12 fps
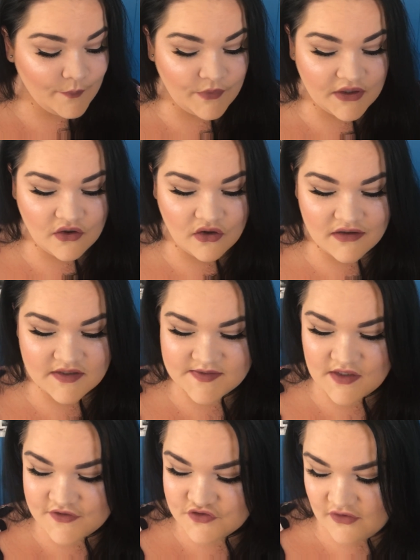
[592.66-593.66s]
because
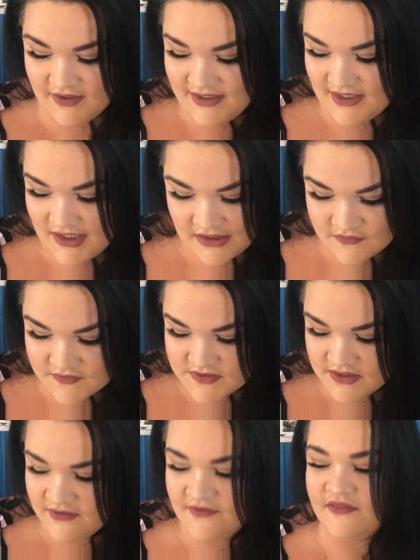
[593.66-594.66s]
I tried out
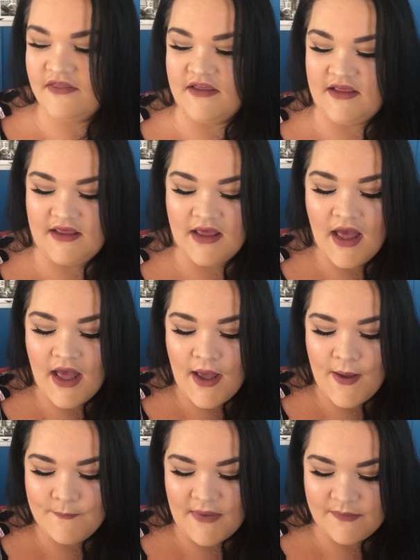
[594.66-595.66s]
the
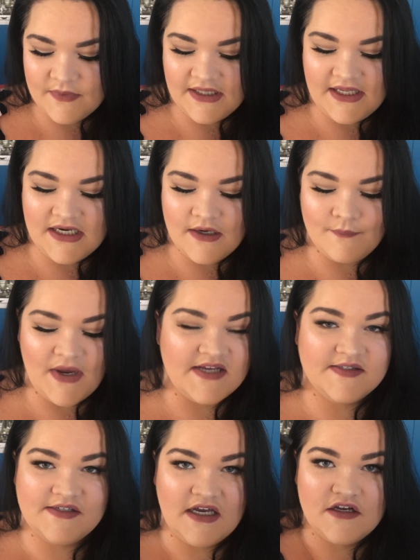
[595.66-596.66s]
Maybelline
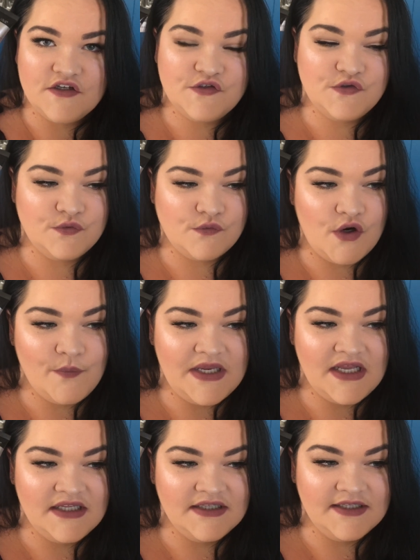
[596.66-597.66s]
Master
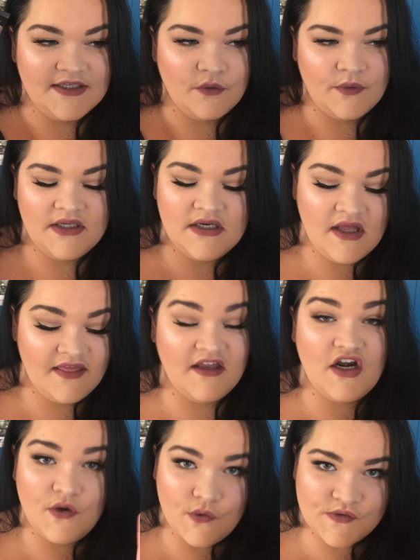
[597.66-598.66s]
Strobing Liquid
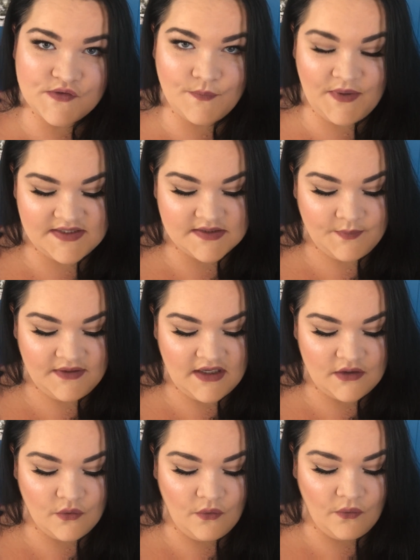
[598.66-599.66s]
that I also picked up in
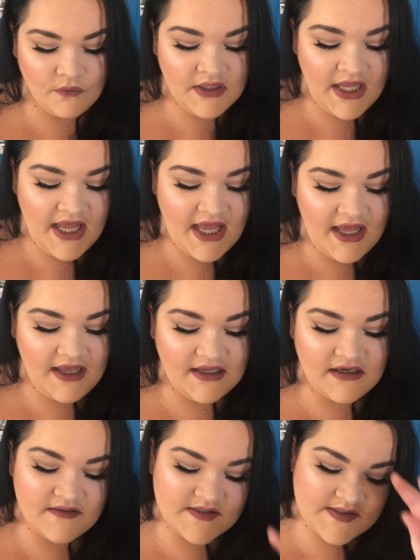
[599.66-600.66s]
that haul,
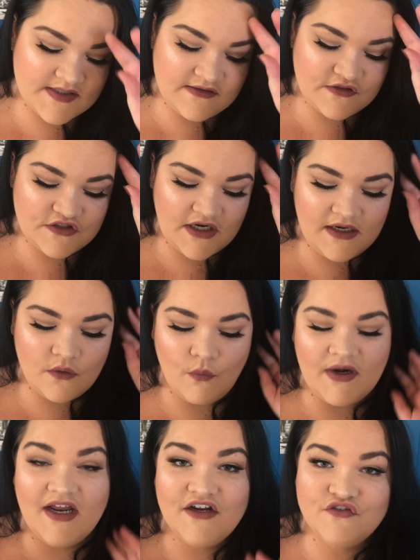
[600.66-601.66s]
and this is in the shade
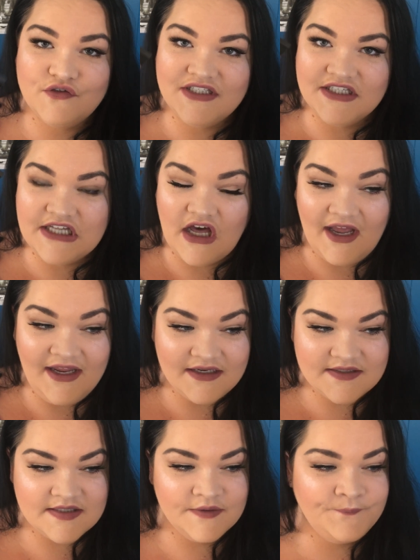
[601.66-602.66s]
100
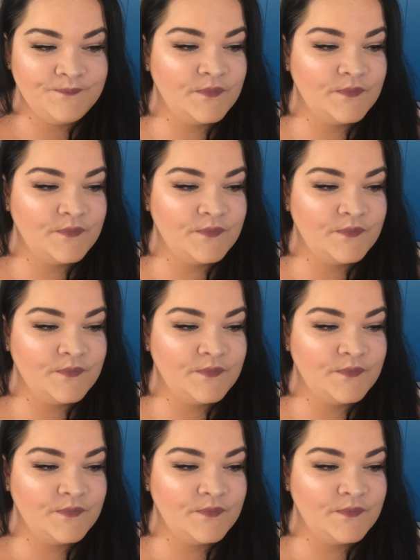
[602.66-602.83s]
Light.